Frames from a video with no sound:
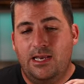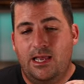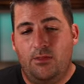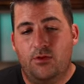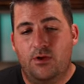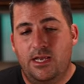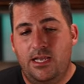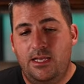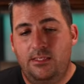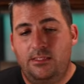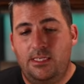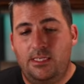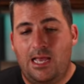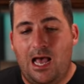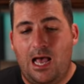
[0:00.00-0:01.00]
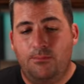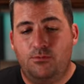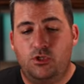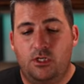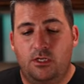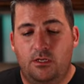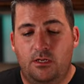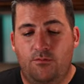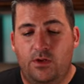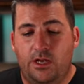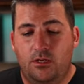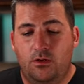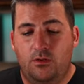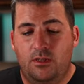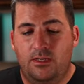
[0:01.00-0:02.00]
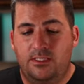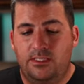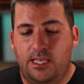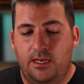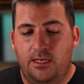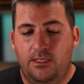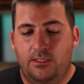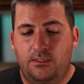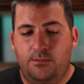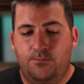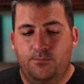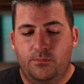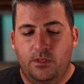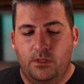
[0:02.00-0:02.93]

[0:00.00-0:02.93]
Now there is an option. If I go to the settings